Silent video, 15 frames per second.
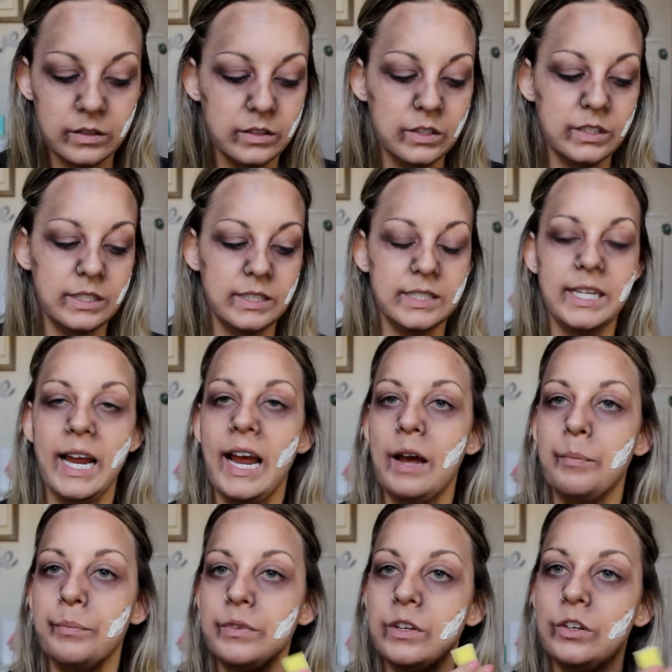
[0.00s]
just
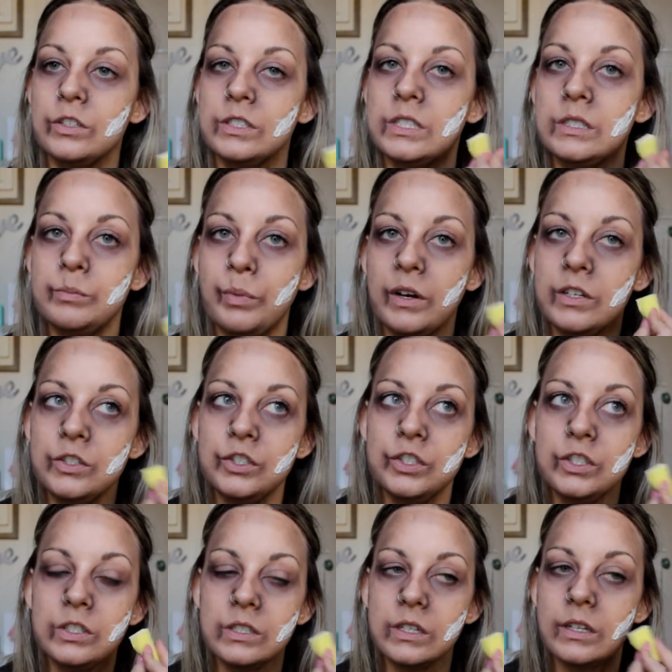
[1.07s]
tap your sponge